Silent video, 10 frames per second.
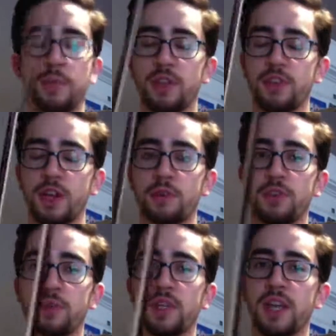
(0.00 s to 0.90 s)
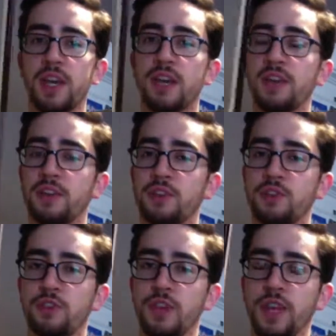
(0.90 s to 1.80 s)
times as we can in a
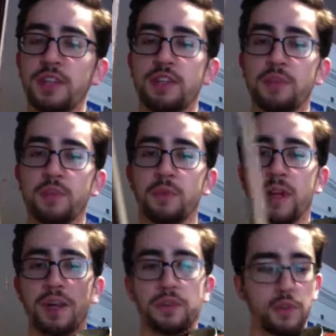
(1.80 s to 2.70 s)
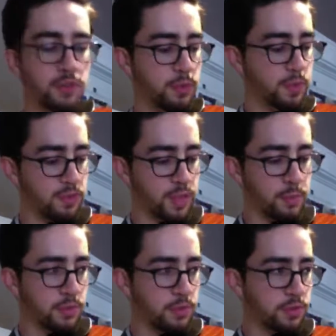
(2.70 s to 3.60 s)
slightly different way. So here's some
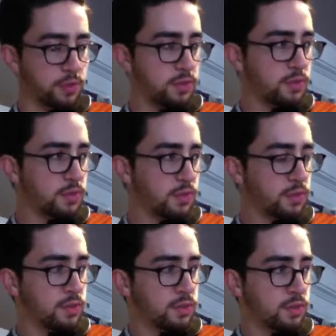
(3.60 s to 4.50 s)
examples. Or